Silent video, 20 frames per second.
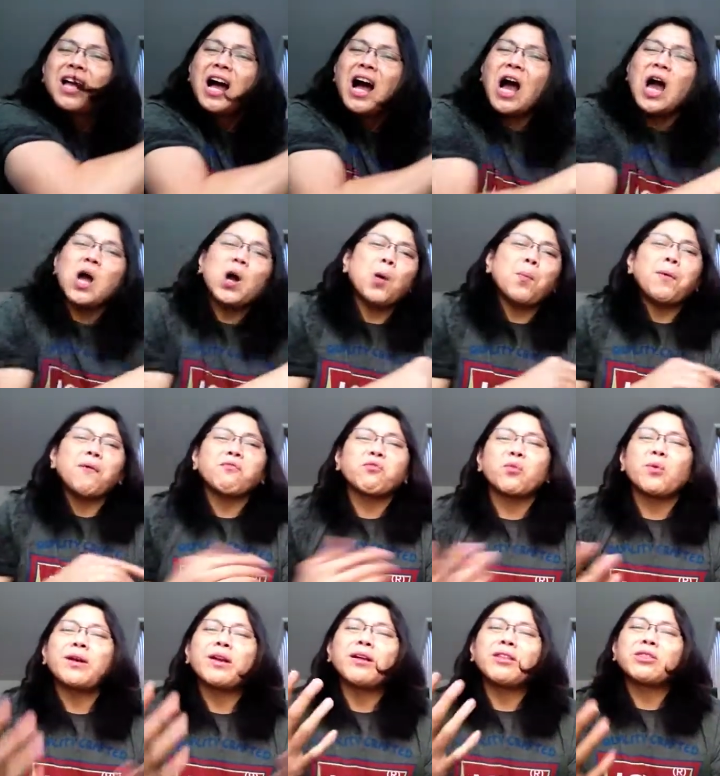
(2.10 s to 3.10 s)
I hope
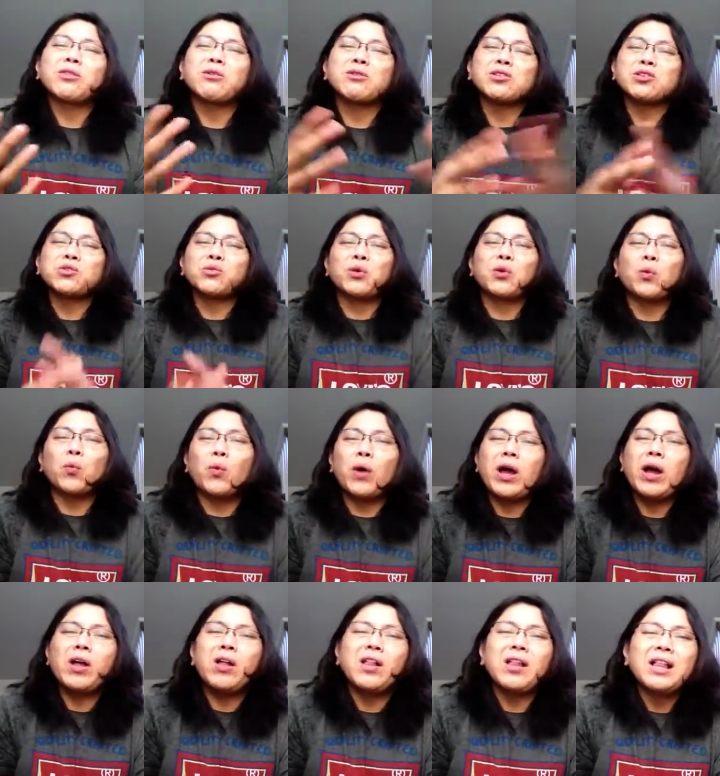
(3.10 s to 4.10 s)
everyone out there is doing
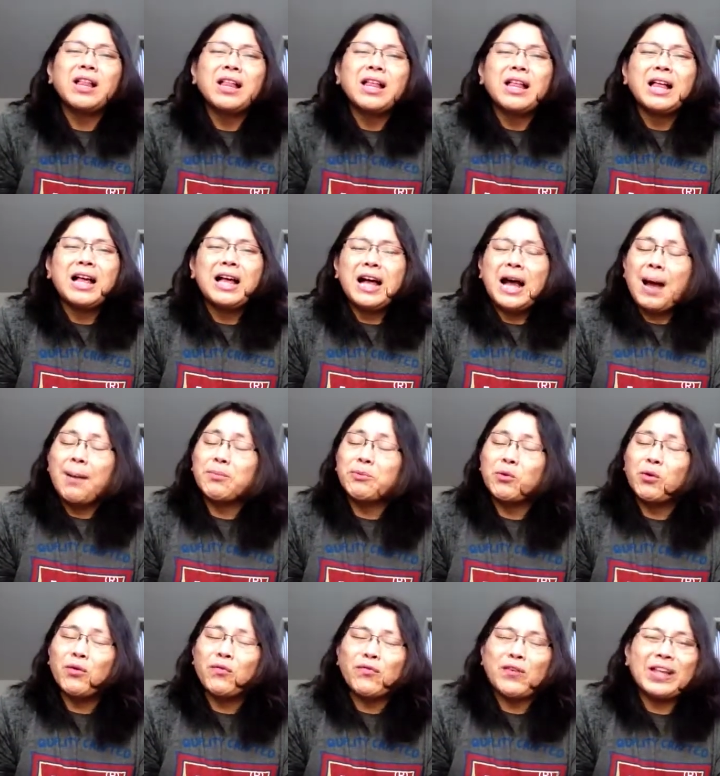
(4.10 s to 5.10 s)
well. I'm
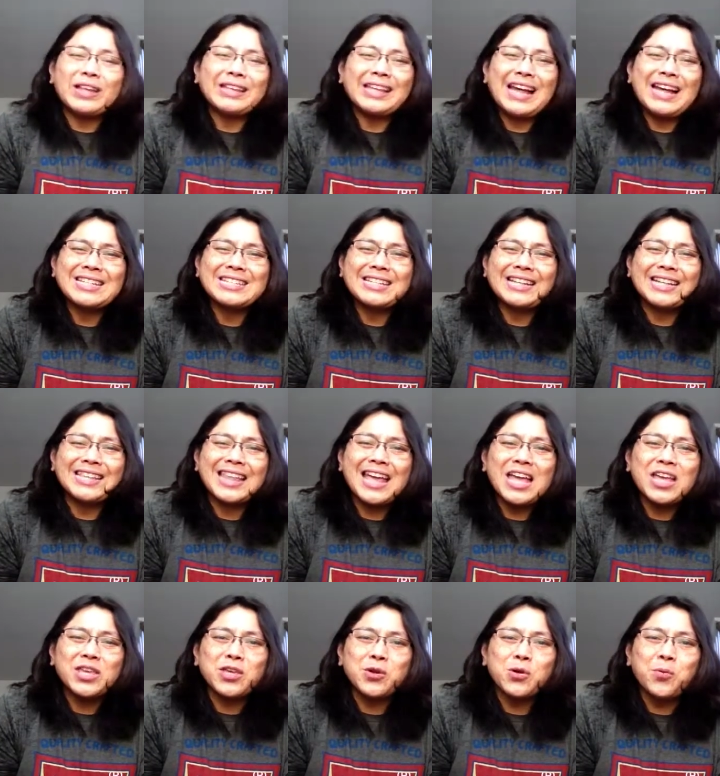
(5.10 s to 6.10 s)
doing fantastic,
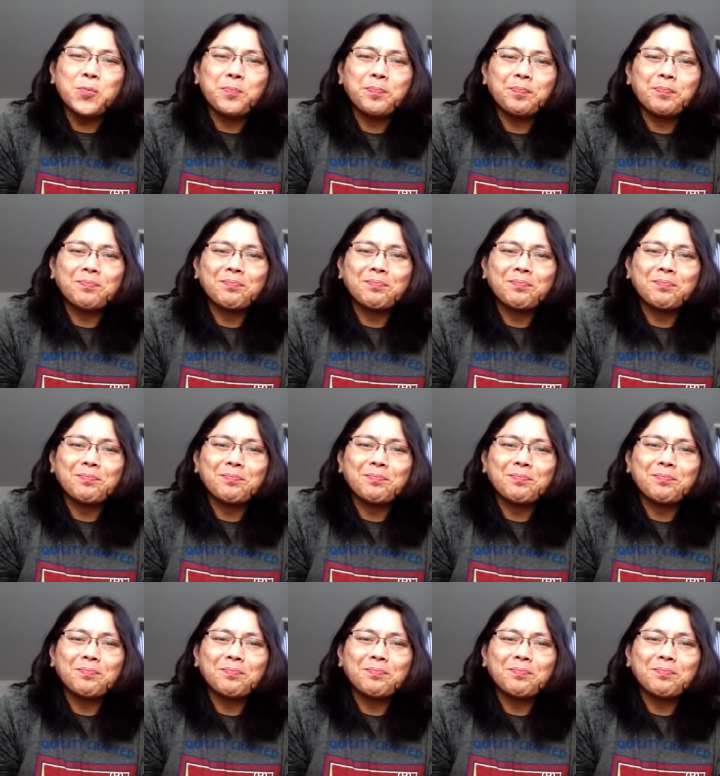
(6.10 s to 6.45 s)
thank you.